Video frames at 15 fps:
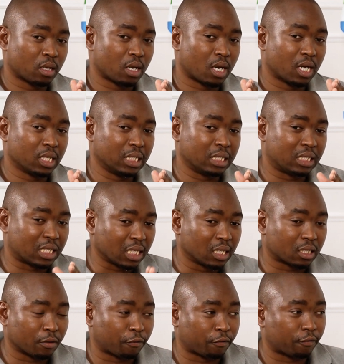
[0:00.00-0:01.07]
I
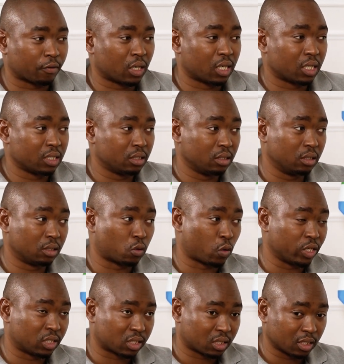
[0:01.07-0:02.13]
think if I
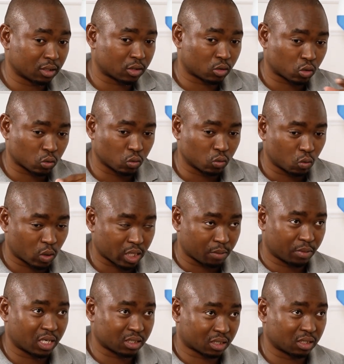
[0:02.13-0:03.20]
equate that to what I'm
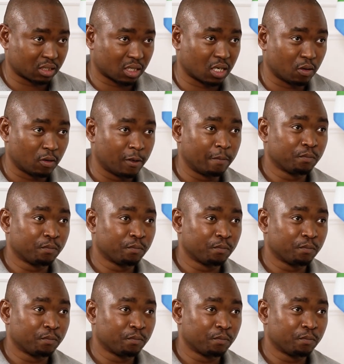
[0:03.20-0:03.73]
asking now,